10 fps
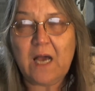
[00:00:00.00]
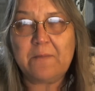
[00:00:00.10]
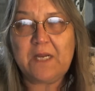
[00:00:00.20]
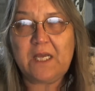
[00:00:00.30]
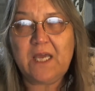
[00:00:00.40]

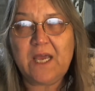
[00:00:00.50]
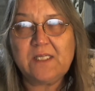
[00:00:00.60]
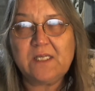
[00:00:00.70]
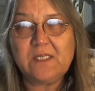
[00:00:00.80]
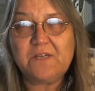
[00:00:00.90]
How many
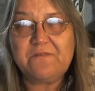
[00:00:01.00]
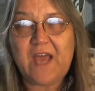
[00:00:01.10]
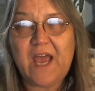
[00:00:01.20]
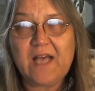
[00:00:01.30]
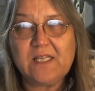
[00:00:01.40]
cases
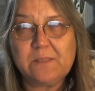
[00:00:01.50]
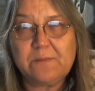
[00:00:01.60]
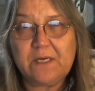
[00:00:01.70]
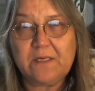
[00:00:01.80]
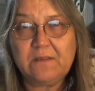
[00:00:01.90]
of
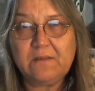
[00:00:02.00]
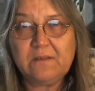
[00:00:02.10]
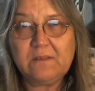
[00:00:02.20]
asthma,